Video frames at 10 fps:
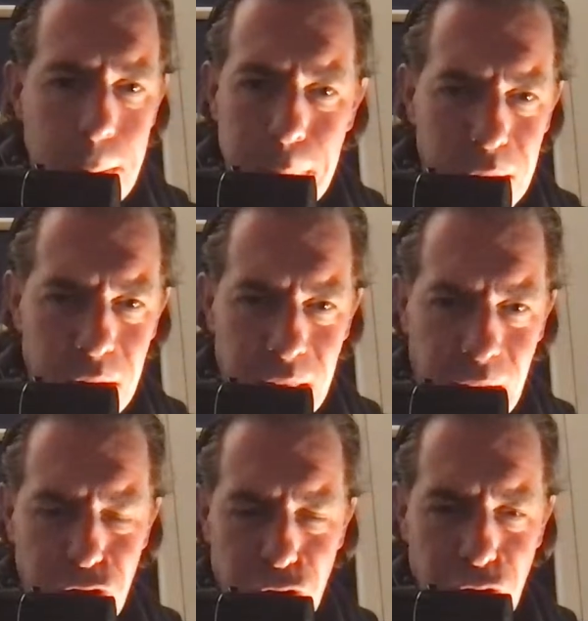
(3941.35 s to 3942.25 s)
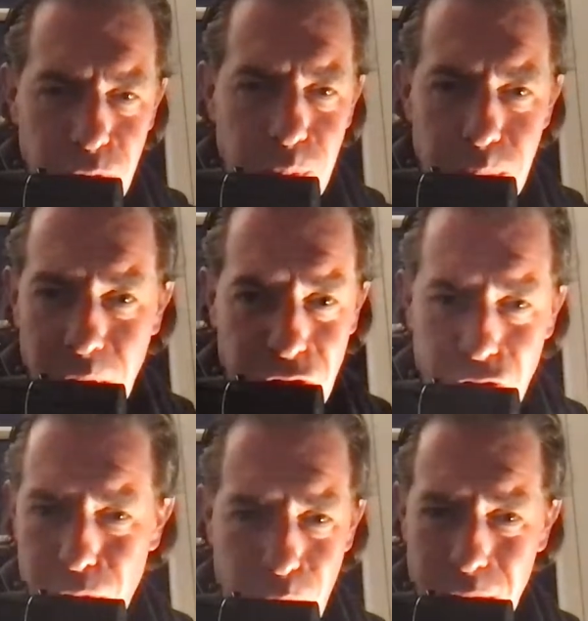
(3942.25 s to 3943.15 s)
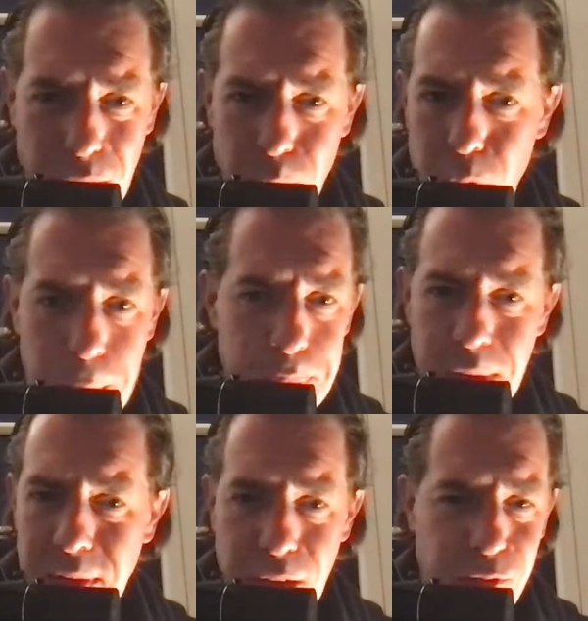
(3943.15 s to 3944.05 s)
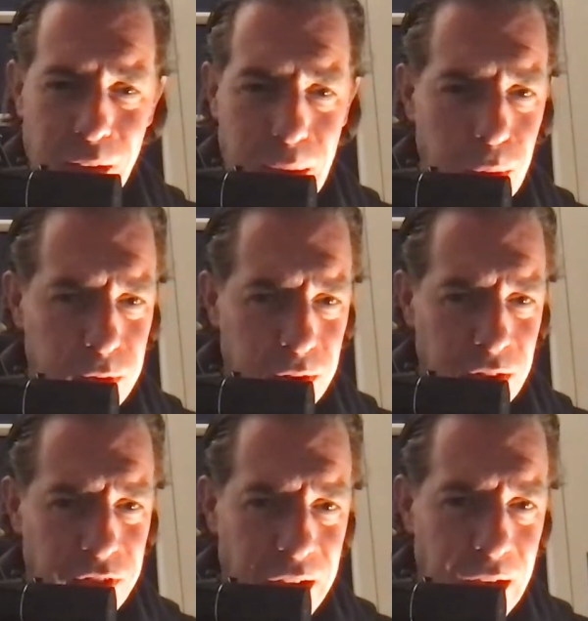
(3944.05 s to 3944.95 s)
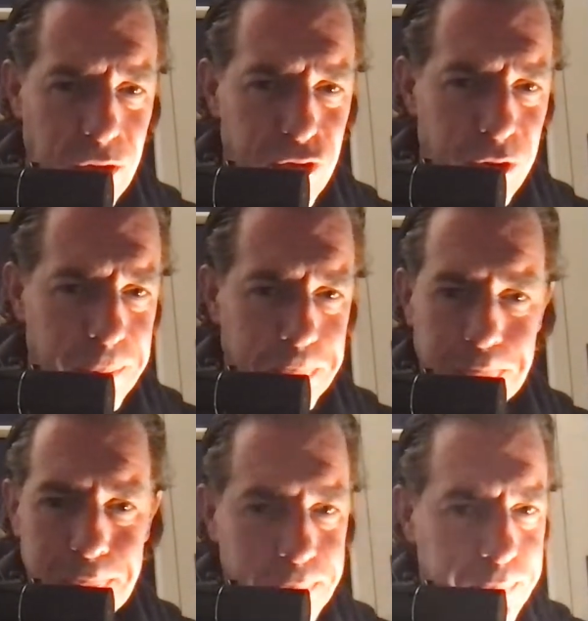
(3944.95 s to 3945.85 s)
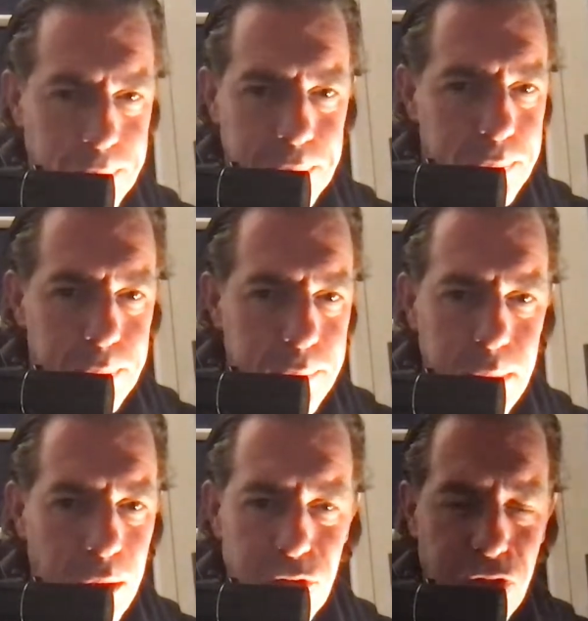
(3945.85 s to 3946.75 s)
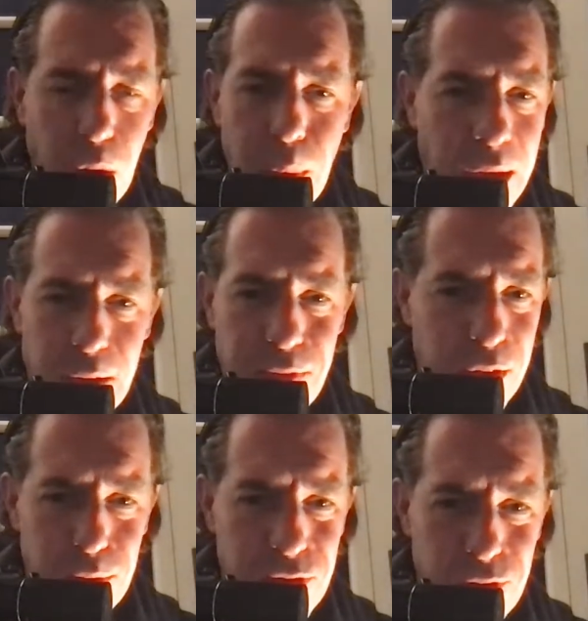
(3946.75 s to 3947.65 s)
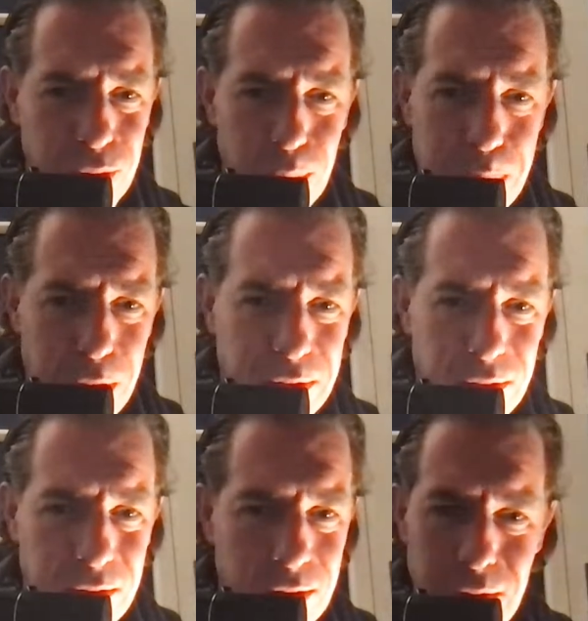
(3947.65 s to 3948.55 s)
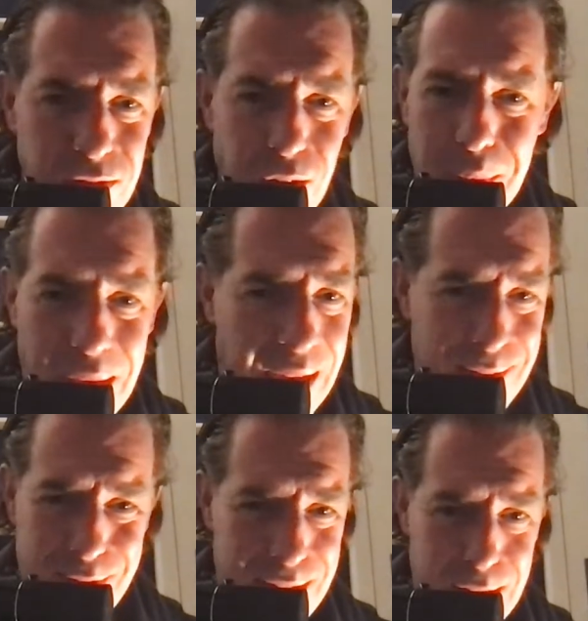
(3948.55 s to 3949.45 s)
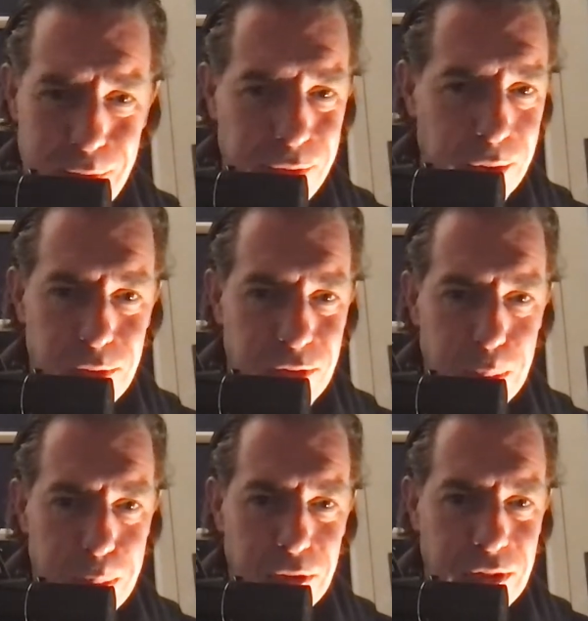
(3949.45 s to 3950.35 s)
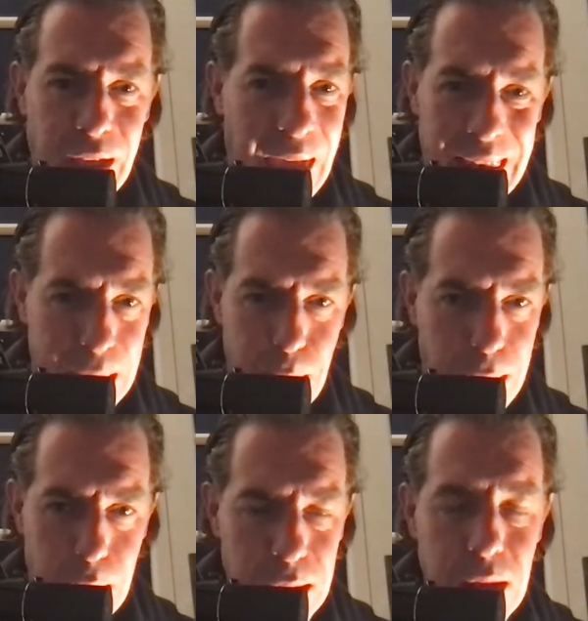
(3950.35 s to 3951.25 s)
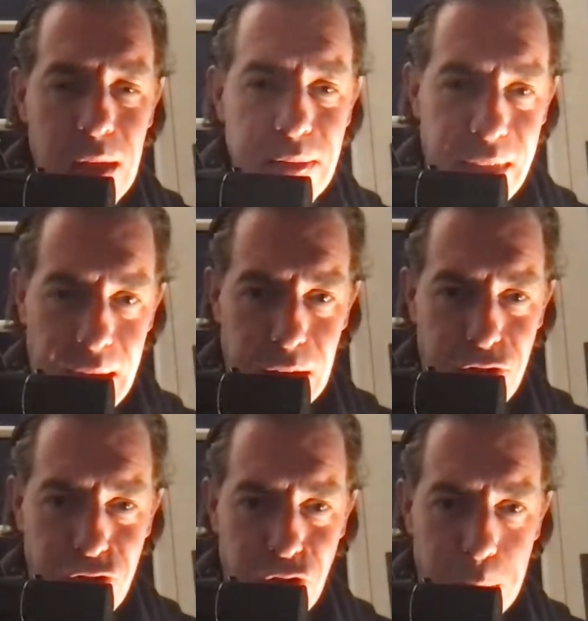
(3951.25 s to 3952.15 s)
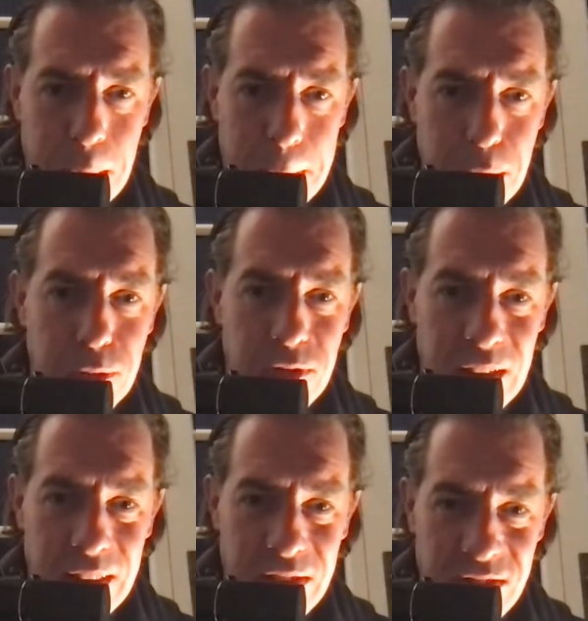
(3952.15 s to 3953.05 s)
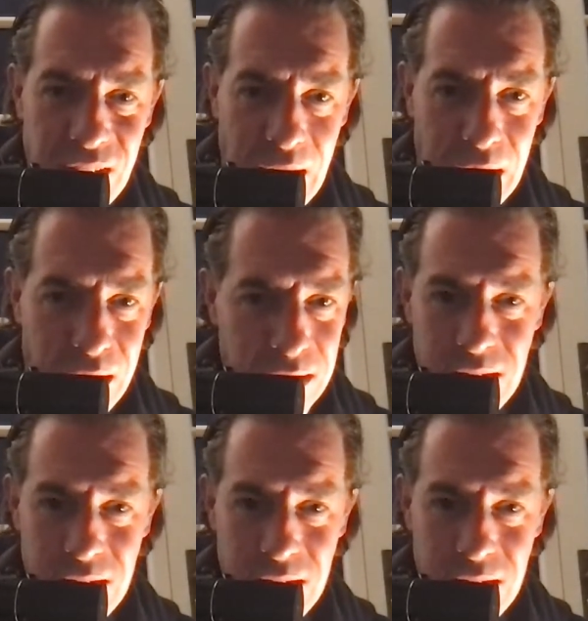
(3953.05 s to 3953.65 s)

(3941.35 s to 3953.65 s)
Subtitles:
But they should have read the room. They failed on this occasion. Don't have those two present. Don't ever have those two present anywhere. They should be put in the cellar.